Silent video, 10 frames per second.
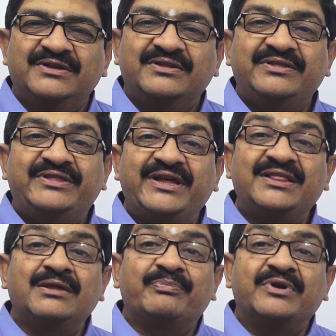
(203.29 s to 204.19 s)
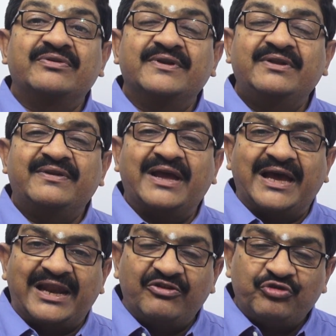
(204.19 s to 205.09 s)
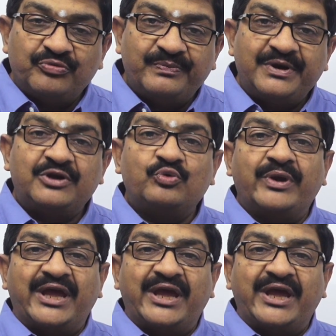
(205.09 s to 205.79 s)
then the person is eligible to